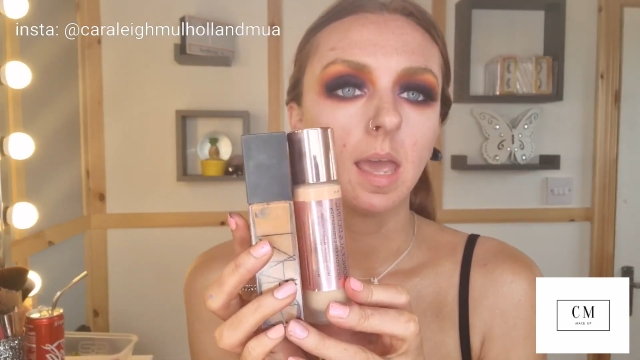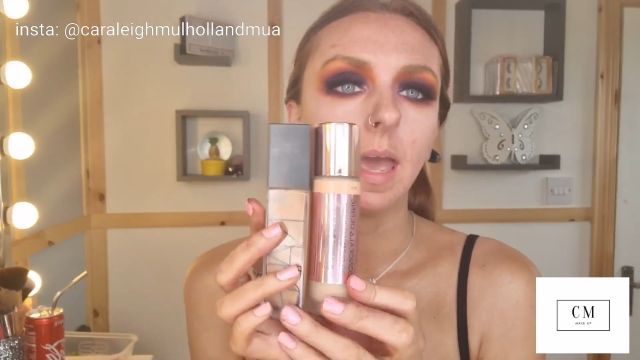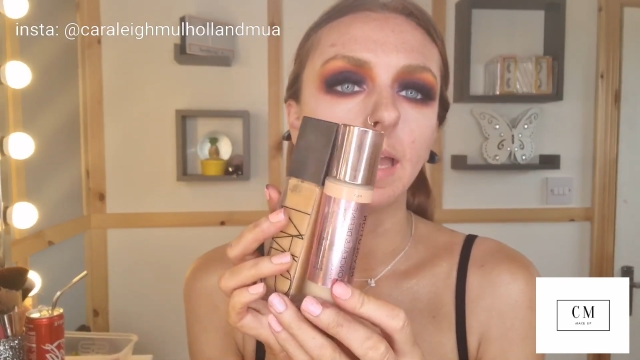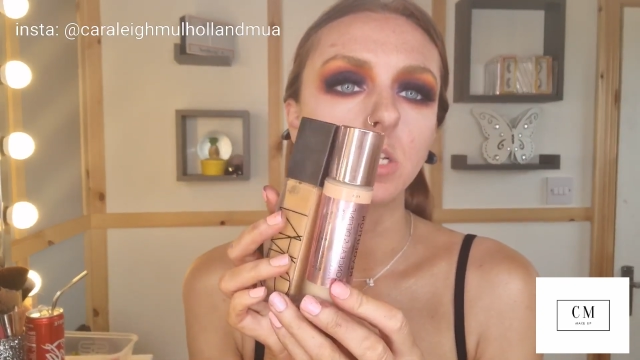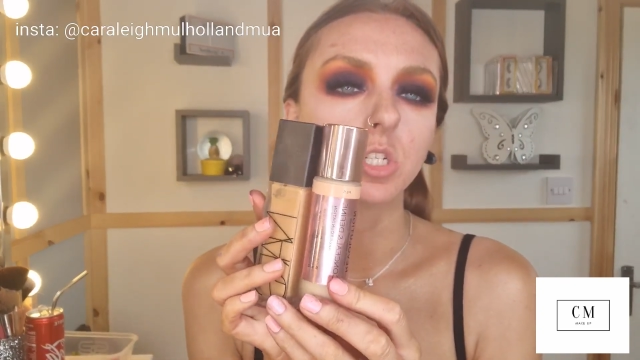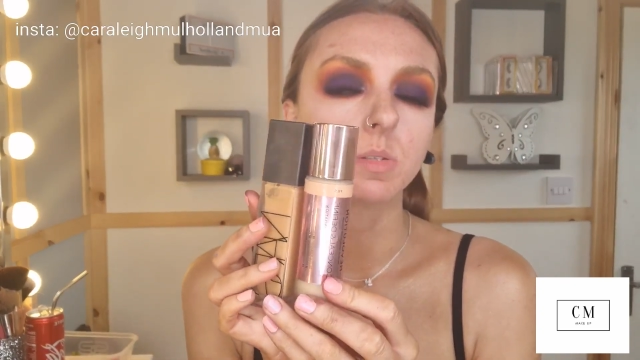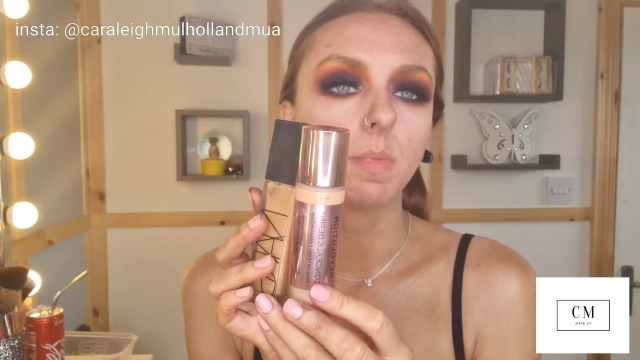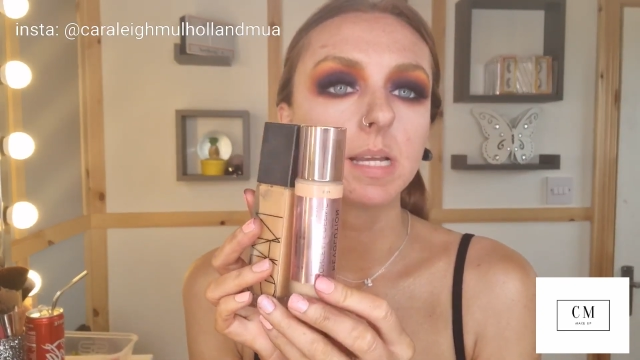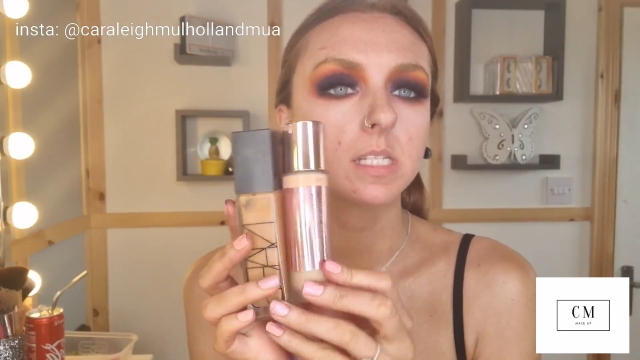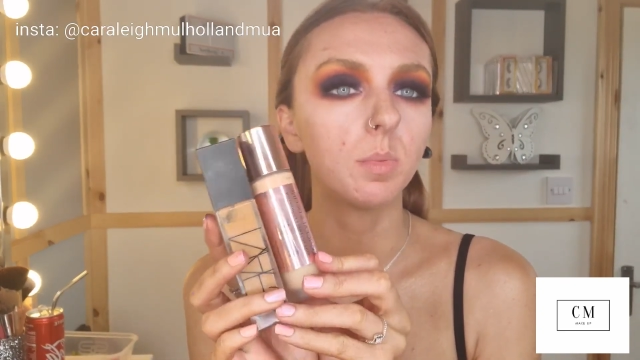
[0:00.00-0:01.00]
and just
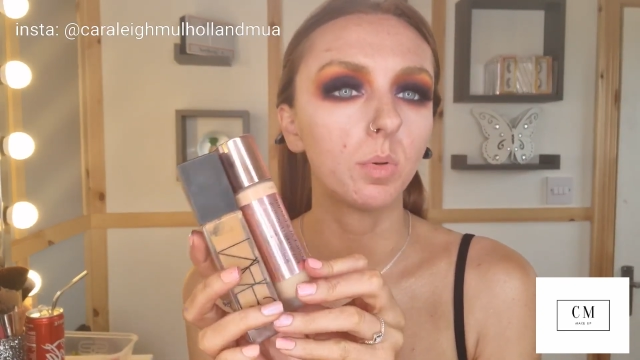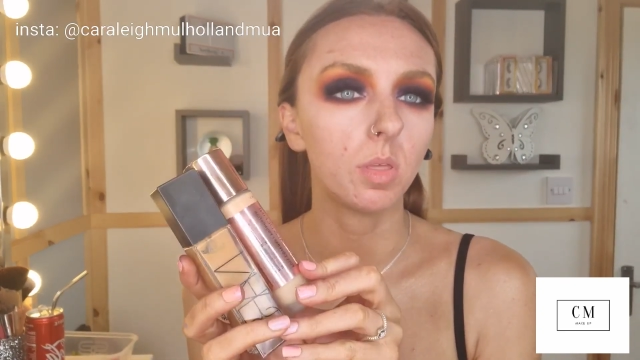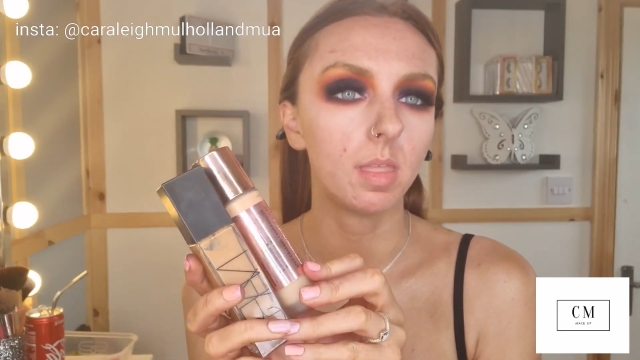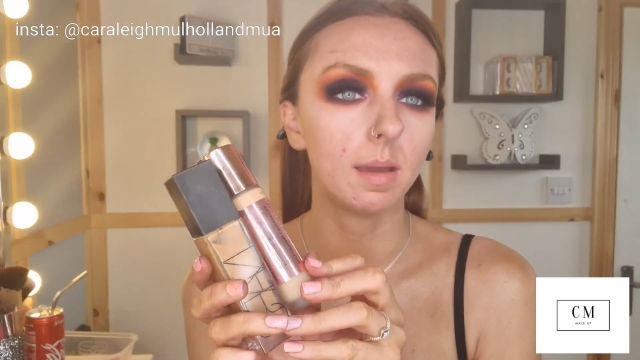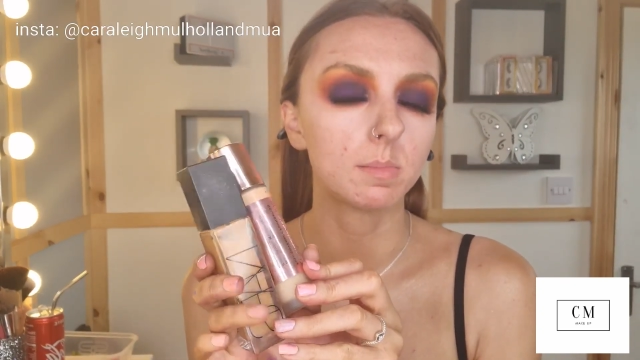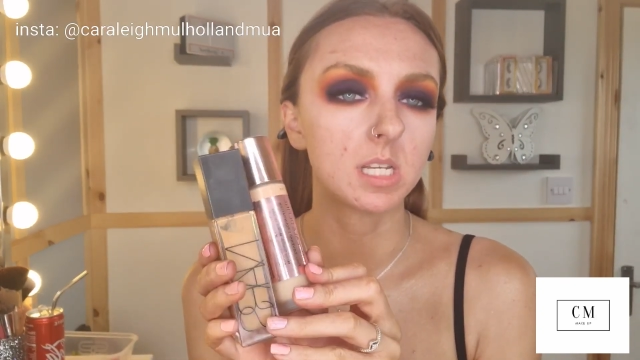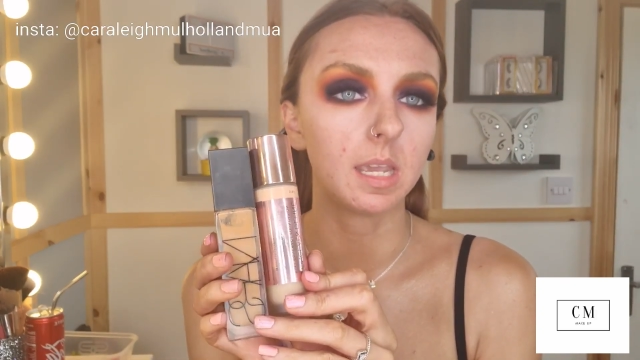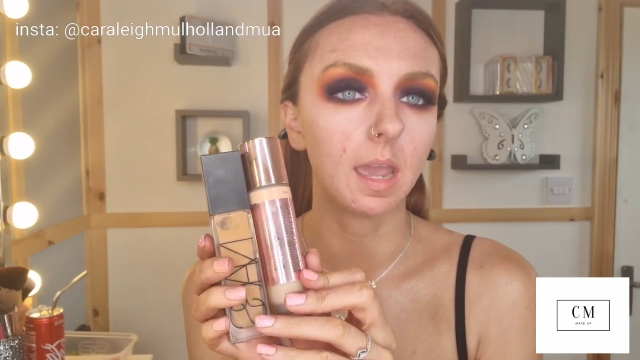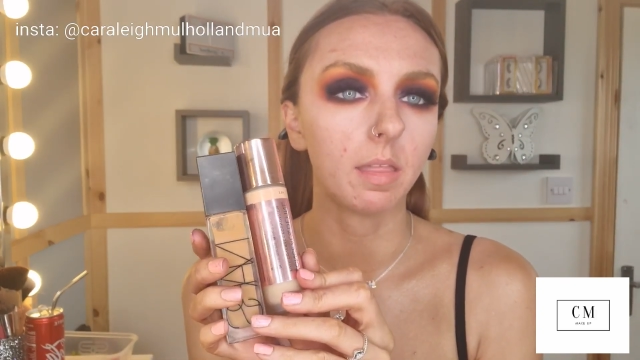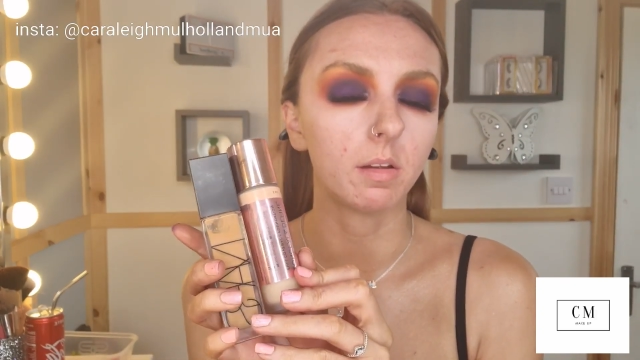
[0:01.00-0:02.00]
mix the both of them
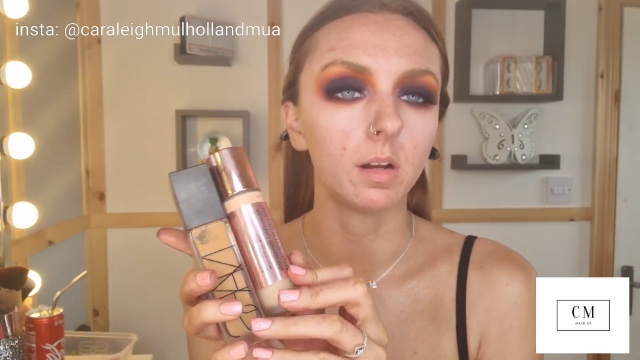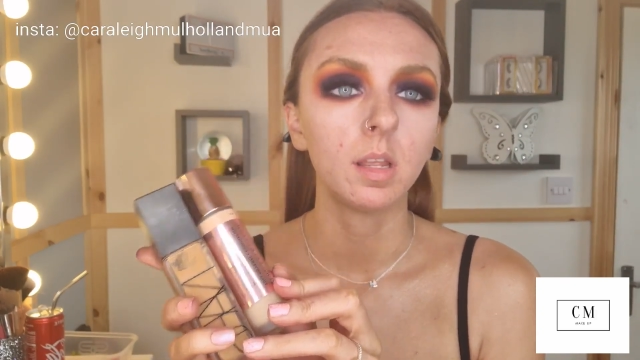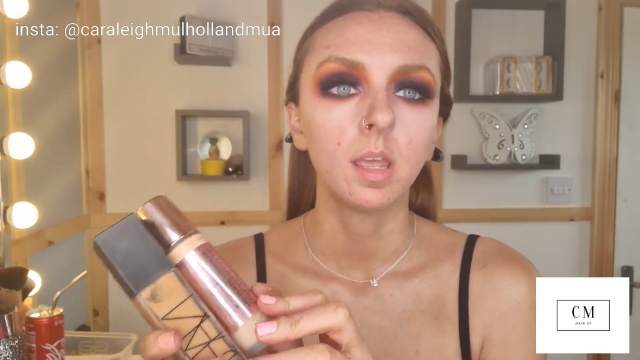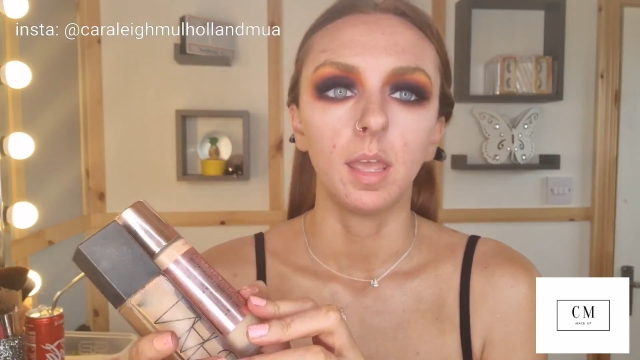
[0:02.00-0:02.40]
together